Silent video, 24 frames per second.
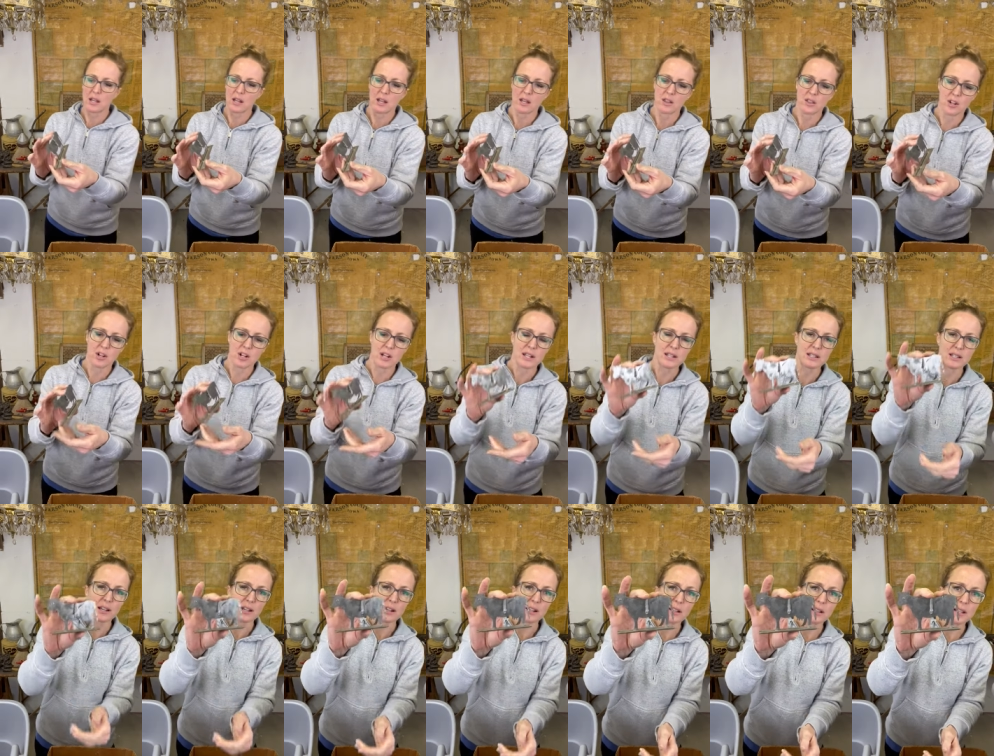there is
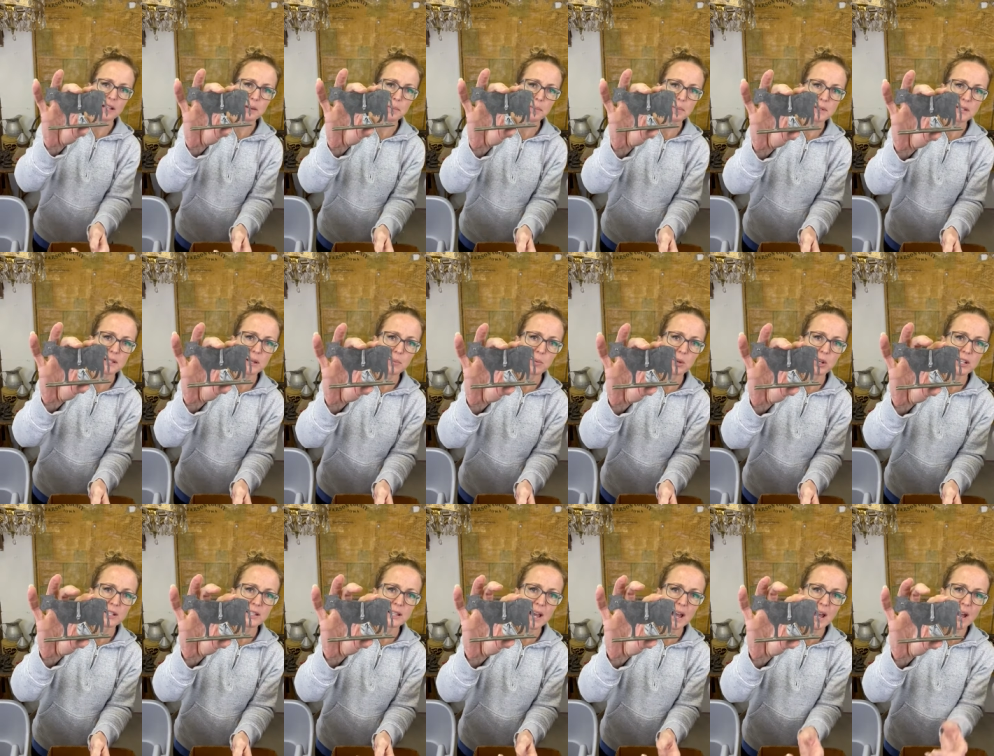a clip someone
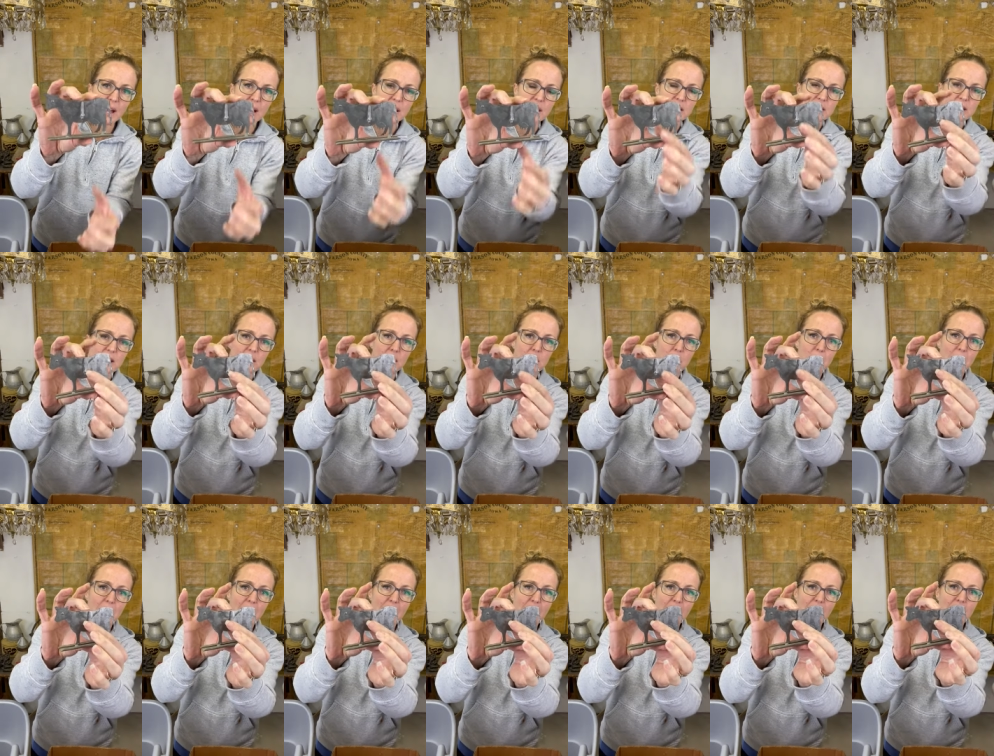has added to the
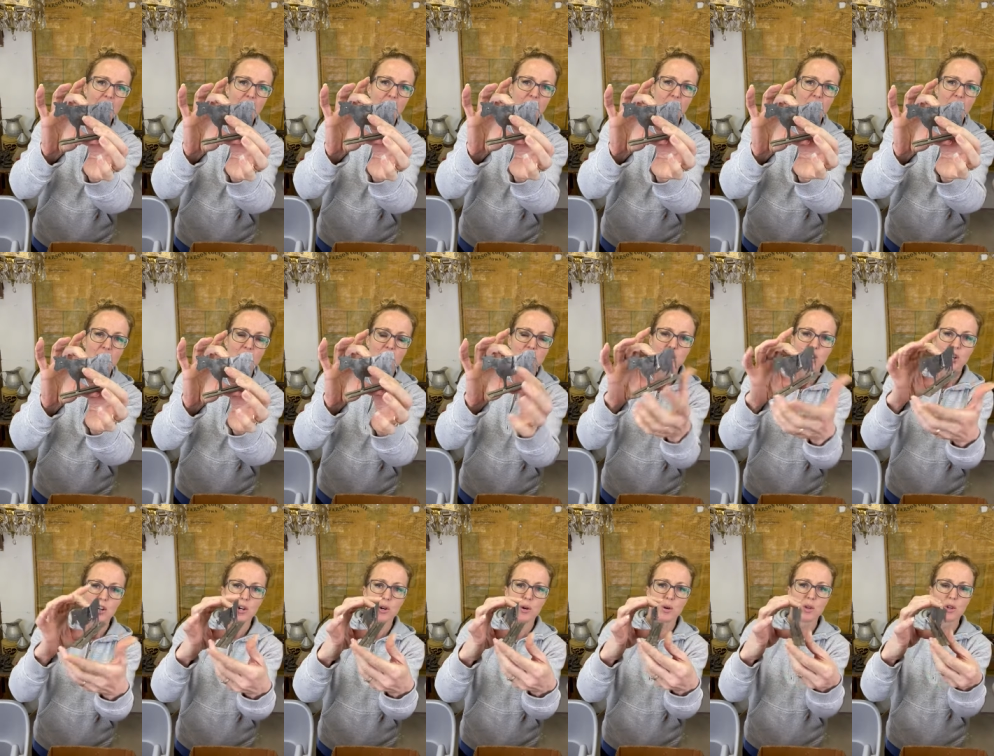back.
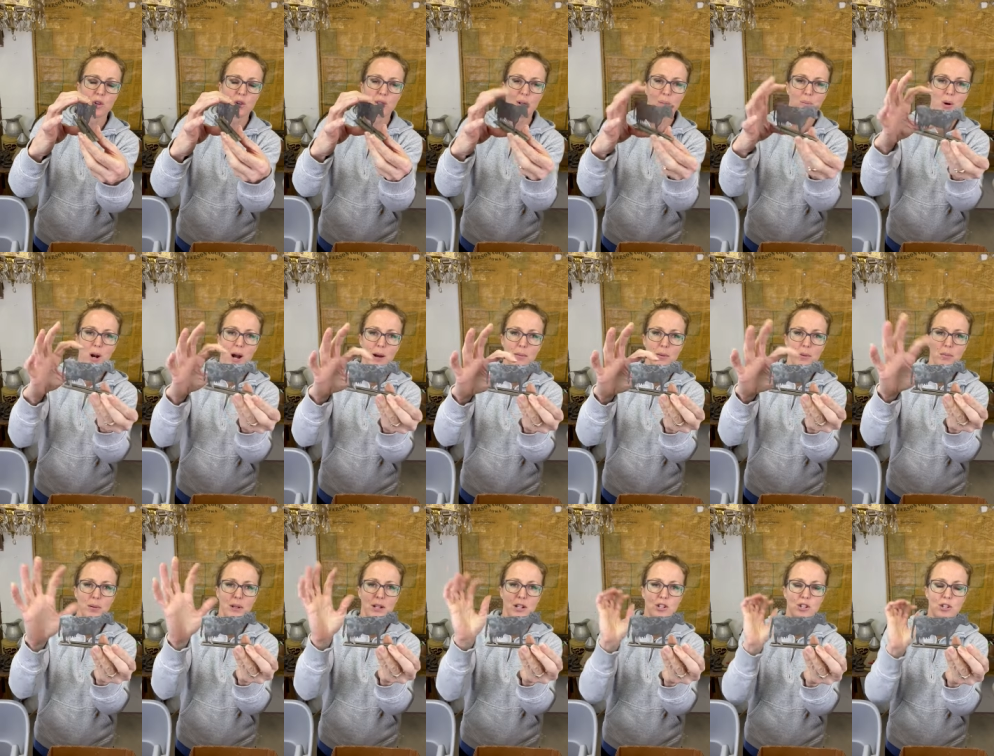So you could
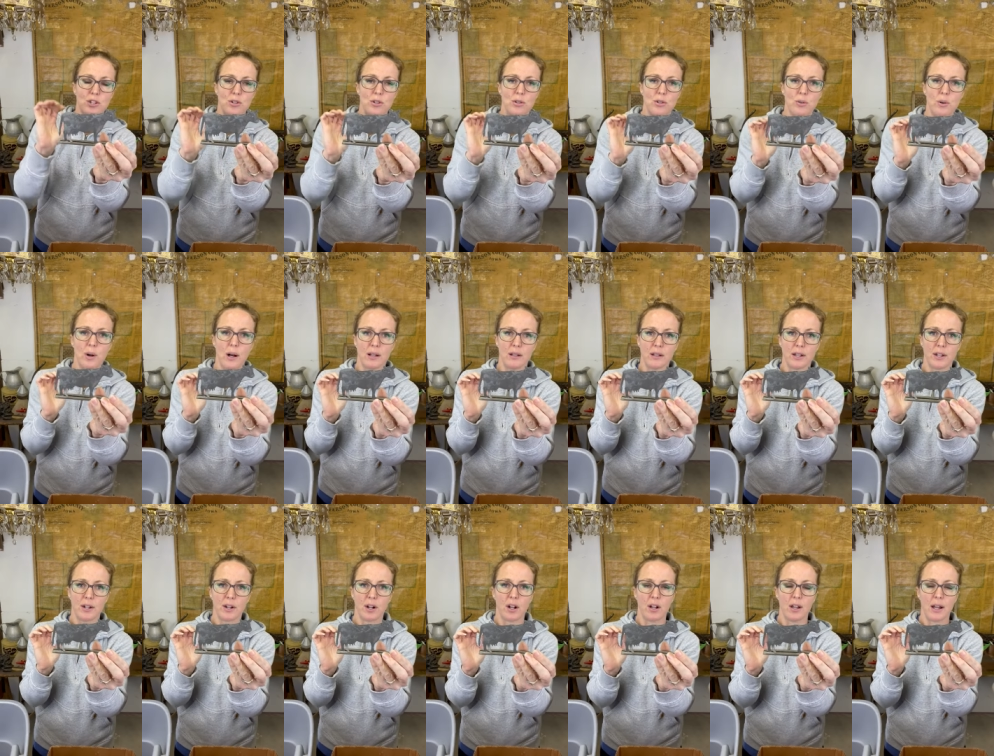probably do a
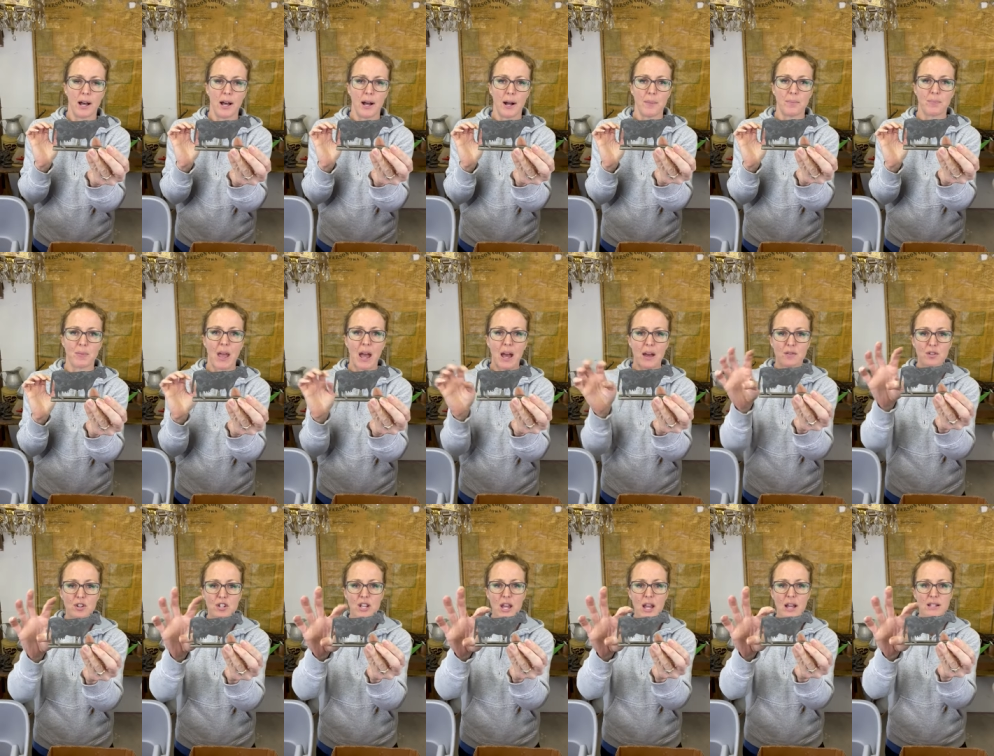little um,
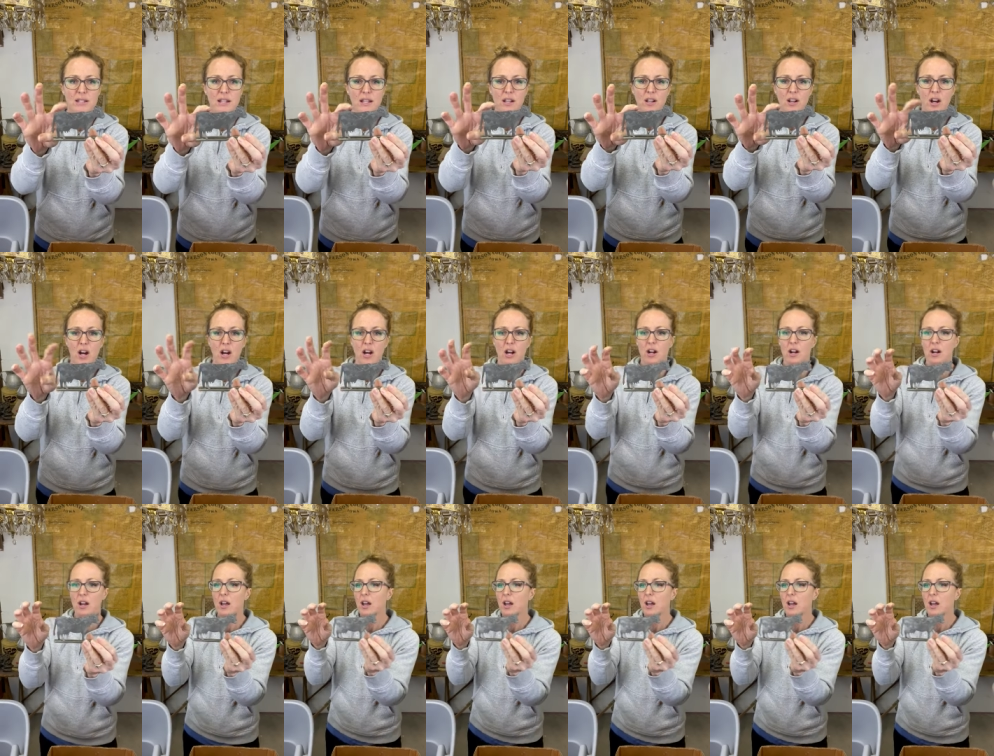advertising card